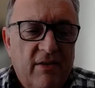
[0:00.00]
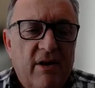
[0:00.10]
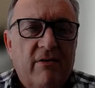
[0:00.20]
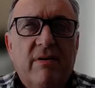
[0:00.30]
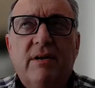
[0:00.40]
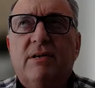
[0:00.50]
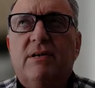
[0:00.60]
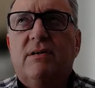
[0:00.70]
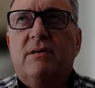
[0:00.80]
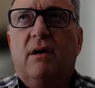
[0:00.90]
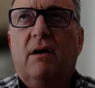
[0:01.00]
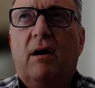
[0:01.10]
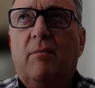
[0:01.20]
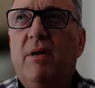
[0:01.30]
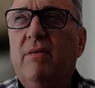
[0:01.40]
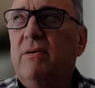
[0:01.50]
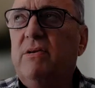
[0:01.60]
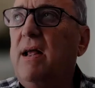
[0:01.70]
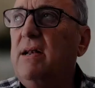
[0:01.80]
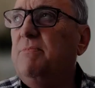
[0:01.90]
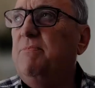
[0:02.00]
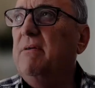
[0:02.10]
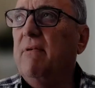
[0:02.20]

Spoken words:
There is, I mean, the standard's been